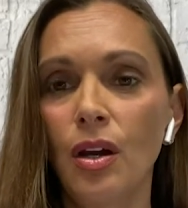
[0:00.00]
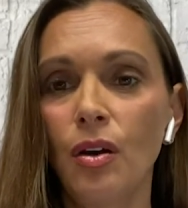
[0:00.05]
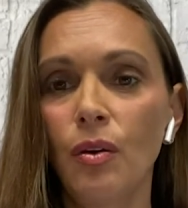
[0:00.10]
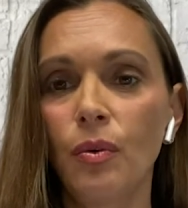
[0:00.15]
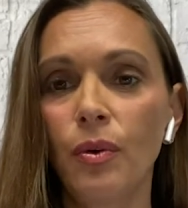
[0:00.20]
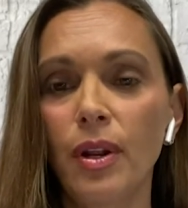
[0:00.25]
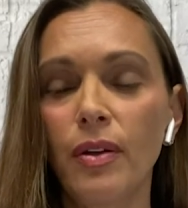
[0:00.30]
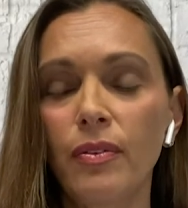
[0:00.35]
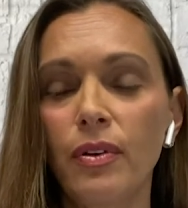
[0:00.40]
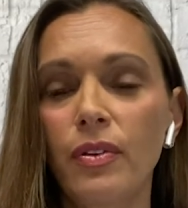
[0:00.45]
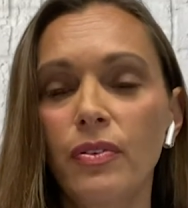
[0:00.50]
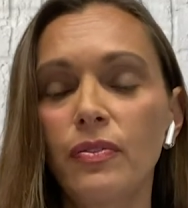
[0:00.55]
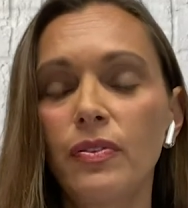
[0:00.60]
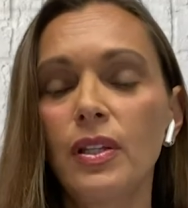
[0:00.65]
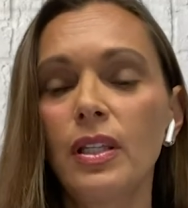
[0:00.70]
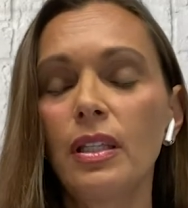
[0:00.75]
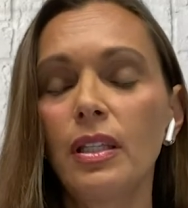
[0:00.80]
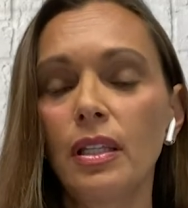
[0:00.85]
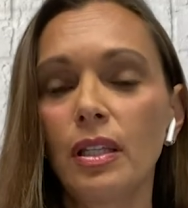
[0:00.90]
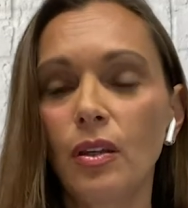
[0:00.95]
whatever
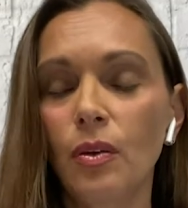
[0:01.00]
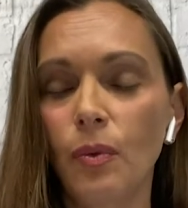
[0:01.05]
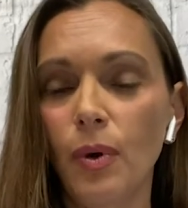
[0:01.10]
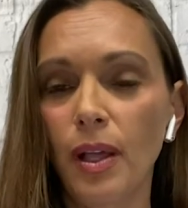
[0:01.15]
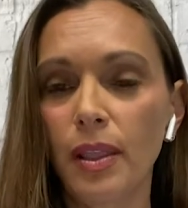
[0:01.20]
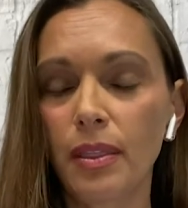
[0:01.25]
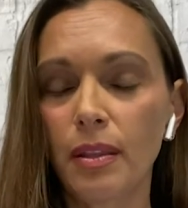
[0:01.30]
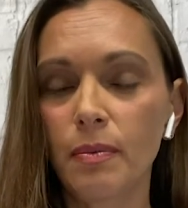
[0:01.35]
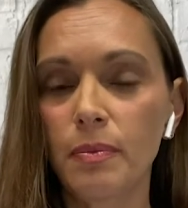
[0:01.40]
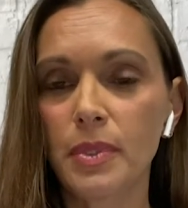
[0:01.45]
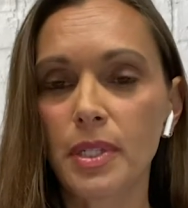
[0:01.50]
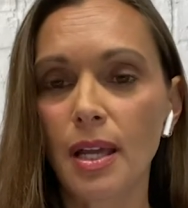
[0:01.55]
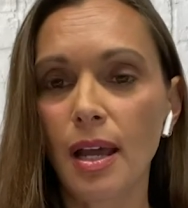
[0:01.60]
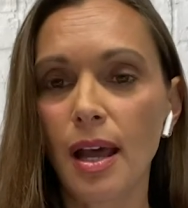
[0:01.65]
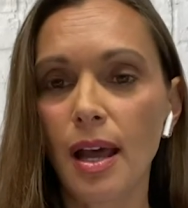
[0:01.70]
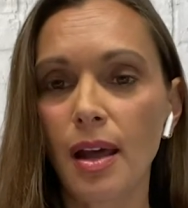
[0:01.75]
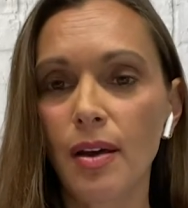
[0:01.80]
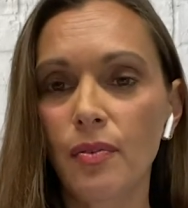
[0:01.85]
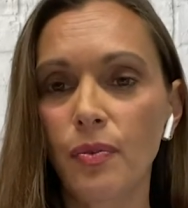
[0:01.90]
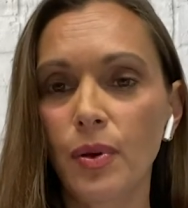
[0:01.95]
feeling you want them to
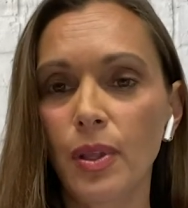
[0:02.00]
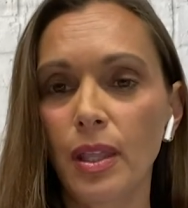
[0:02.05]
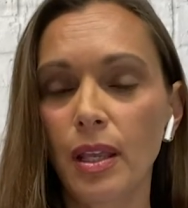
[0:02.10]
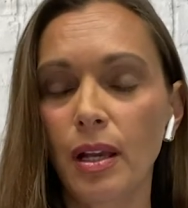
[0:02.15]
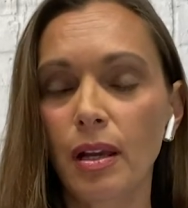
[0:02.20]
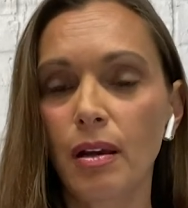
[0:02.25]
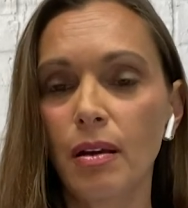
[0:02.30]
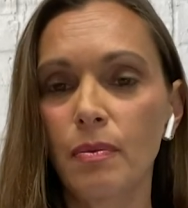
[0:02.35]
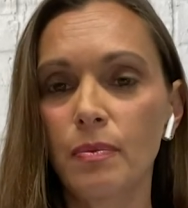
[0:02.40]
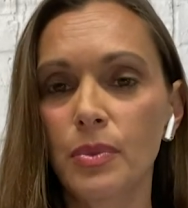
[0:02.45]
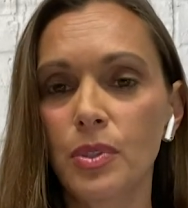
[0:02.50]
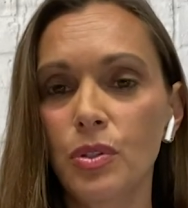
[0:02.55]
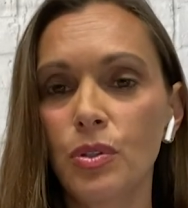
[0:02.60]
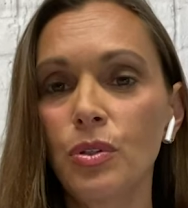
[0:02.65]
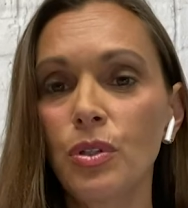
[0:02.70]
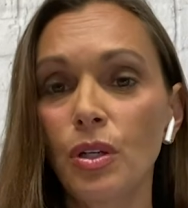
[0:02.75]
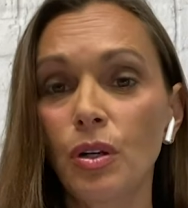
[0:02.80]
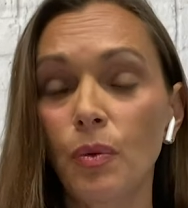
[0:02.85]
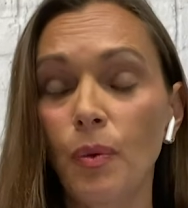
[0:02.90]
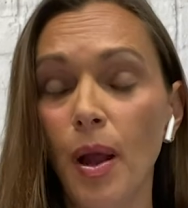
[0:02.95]
have when they come to
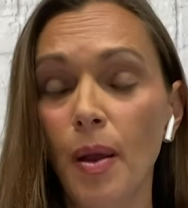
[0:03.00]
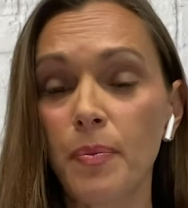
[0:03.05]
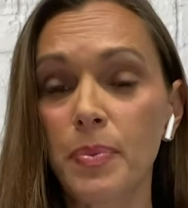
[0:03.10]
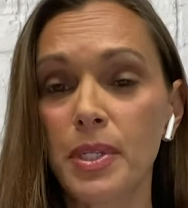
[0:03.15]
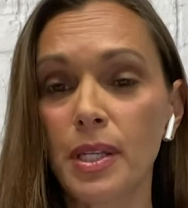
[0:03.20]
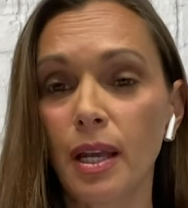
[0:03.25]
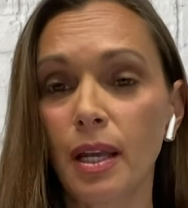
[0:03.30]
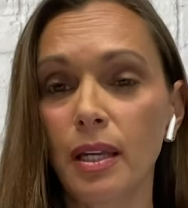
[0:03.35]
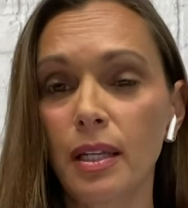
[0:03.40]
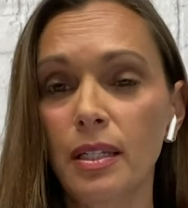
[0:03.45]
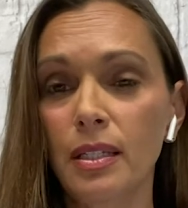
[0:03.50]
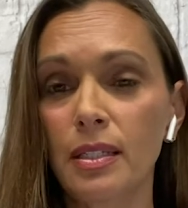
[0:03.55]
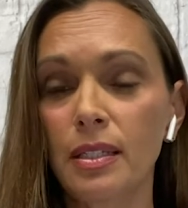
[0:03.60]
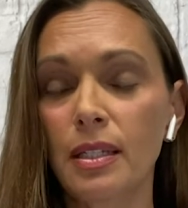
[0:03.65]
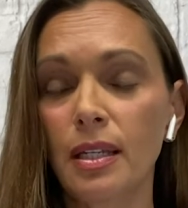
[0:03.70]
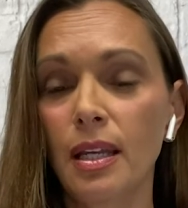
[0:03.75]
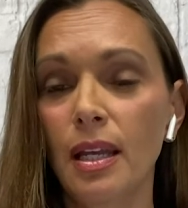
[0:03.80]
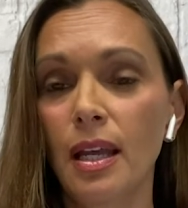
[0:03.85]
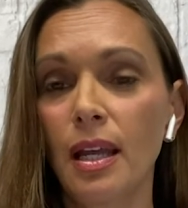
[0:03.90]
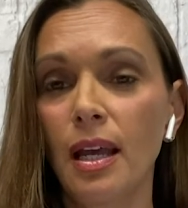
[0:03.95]
your
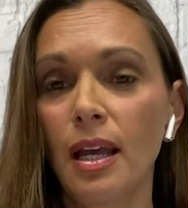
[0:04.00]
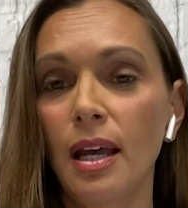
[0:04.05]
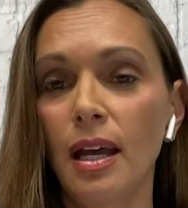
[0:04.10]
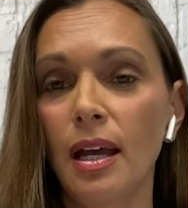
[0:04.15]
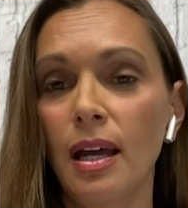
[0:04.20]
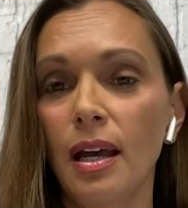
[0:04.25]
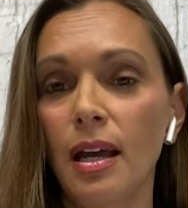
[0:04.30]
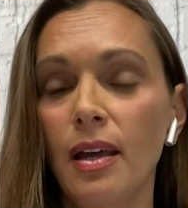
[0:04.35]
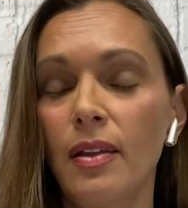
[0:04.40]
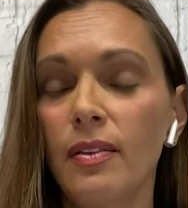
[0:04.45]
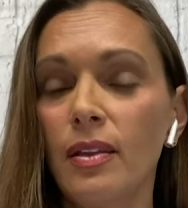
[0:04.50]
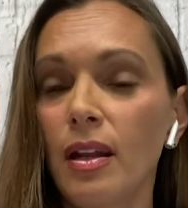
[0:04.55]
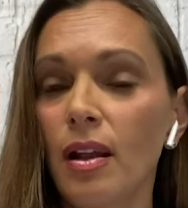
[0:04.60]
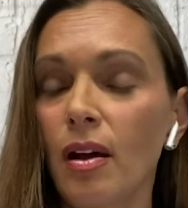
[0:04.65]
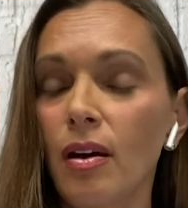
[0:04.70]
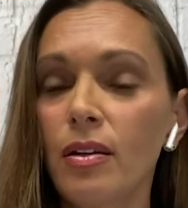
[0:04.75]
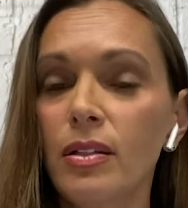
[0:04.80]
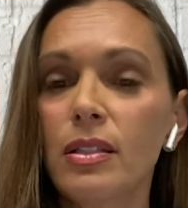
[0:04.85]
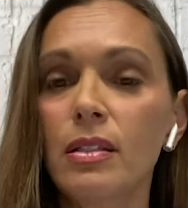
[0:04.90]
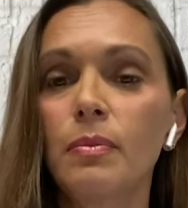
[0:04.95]
website, and then
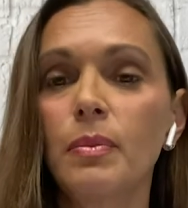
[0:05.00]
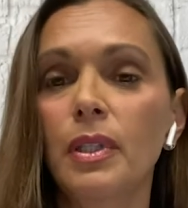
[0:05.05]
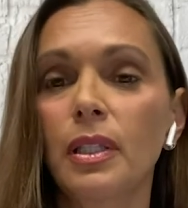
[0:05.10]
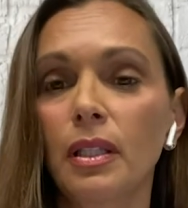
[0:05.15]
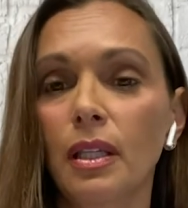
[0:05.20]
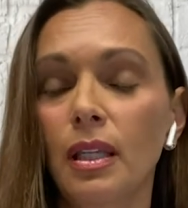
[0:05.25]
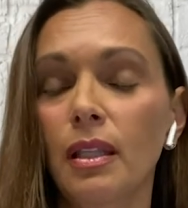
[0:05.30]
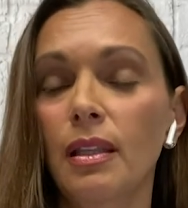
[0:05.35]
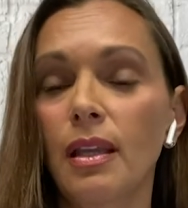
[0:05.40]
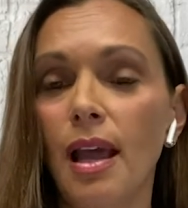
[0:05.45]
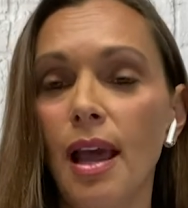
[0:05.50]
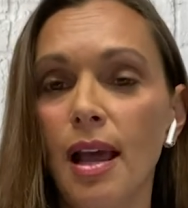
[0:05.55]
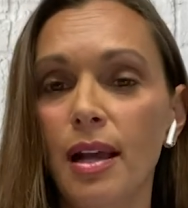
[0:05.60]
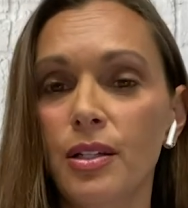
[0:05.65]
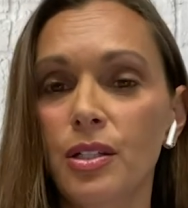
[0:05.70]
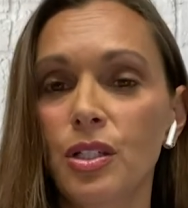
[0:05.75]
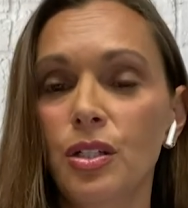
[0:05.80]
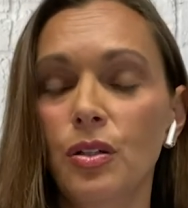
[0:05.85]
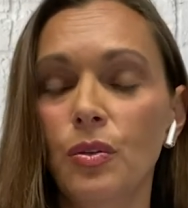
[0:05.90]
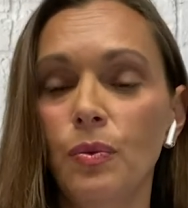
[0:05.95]
ultimately the
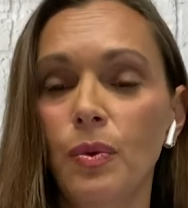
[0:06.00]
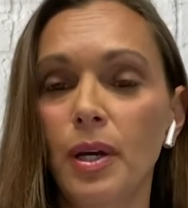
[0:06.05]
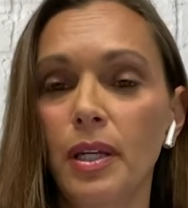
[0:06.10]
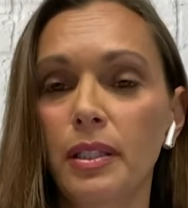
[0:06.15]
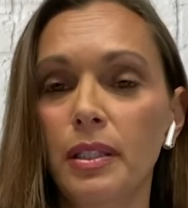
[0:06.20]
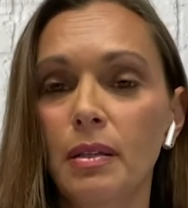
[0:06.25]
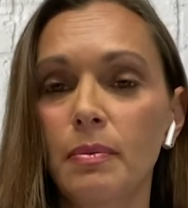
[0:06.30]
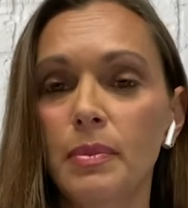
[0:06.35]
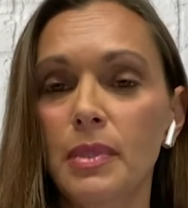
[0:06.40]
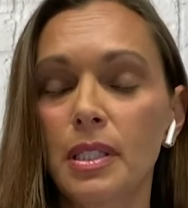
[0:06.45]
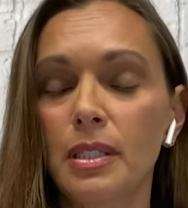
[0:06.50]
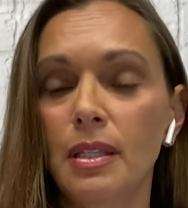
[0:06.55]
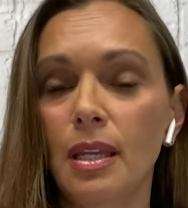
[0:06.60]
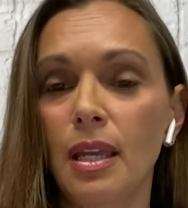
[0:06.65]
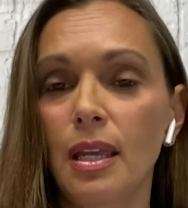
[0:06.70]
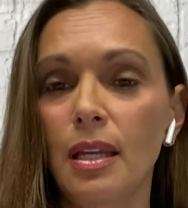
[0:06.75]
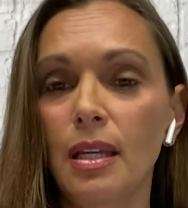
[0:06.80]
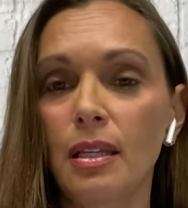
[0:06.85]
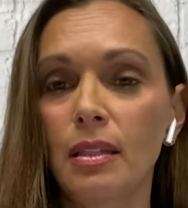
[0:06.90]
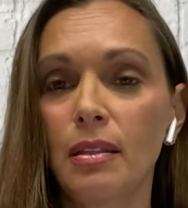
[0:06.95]
action you want them to
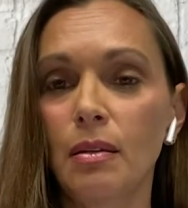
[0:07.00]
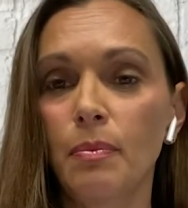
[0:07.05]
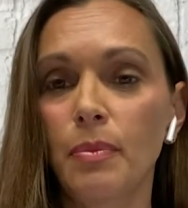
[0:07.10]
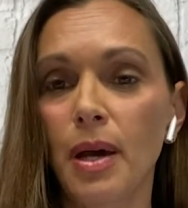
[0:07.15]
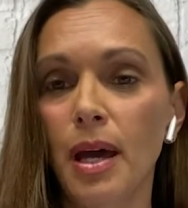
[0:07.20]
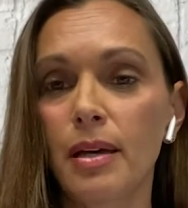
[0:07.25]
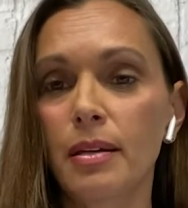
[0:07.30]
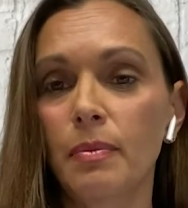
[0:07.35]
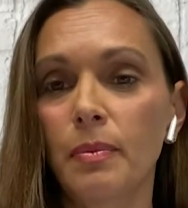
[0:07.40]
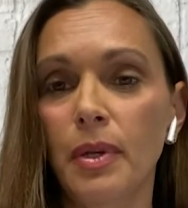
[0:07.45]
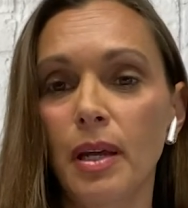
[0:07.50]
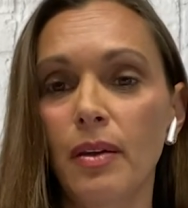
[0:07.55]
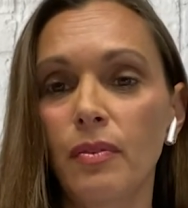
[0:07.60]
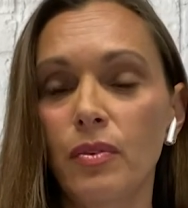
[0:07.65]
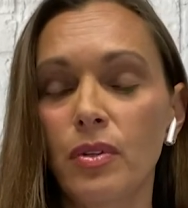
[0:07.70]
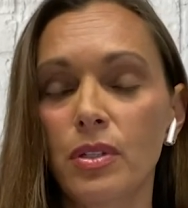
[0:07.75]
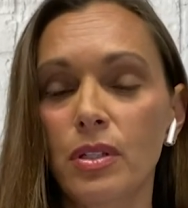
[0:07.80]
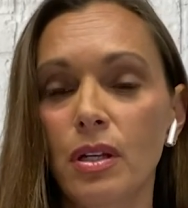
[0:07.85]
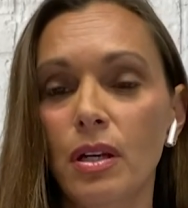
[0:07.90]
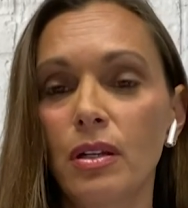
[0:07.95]
take, the bottom line
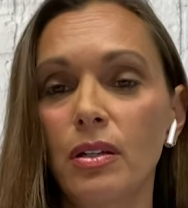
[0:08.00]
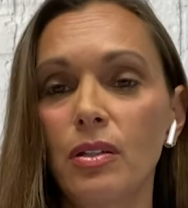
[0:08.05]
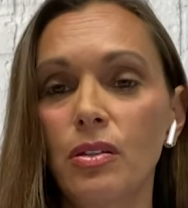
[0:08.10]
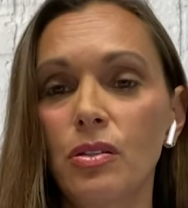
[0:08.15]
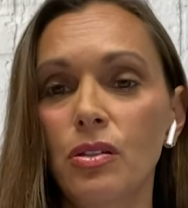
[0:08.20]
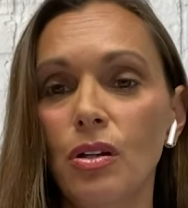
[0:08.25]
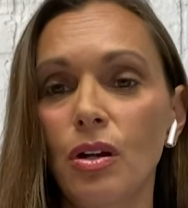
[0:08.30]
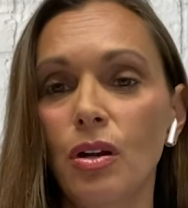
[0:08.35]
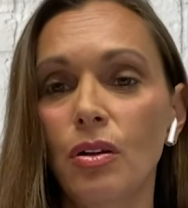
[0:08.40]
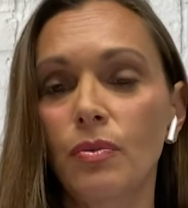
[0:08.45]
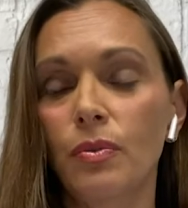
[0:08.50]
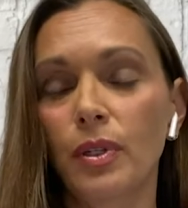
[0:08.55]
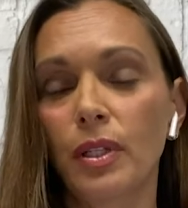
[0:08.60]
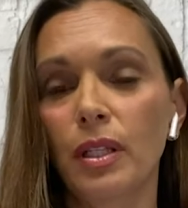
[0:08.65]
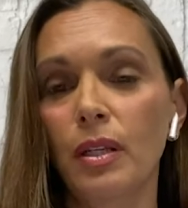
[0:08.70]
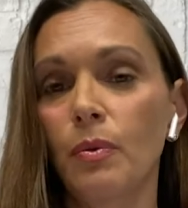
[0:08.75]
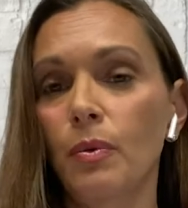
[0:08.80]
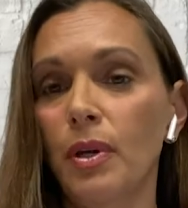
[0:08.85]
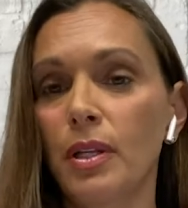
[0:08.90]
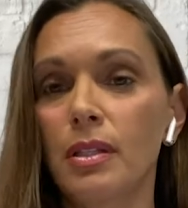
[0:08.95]
results, are
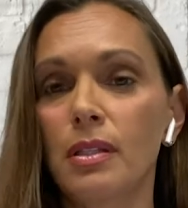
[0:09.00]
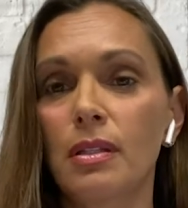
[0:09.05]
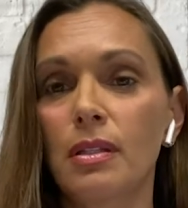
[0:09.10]
really what's